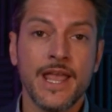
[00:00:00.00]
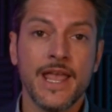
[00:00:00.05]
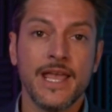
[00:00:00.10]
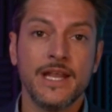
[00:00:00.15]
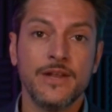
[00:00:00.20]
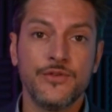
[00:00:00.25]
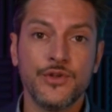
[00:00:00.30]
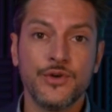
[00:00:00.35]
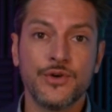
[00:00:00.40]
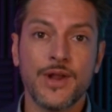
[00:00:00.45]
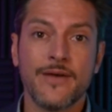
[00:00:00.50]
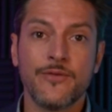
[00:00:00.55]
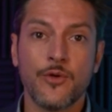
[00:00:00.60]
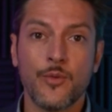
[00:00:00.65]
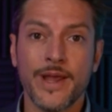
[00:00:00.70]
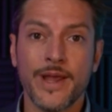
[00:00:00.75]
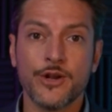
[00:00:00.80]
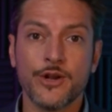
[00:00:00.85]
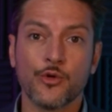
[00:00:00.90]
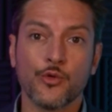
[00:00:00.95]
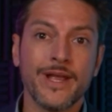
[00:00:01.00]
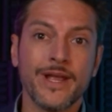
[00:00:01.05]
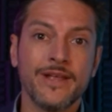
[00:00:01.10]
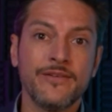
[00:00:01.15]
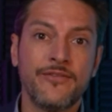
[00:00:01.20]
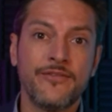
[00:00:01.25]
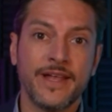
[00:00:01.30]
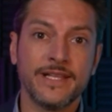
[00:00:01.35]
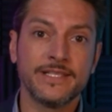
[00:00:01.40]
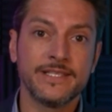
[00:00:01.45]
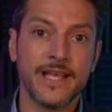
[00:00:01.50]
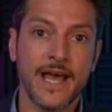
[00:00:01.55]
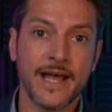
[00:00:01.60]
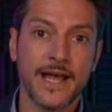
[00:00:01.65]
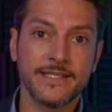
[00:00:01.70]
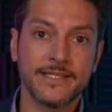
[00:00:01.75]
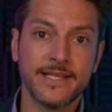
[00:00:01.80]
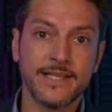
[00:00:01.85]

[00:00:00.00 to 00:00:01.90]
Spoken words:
And if you don't have a way to ring fence that,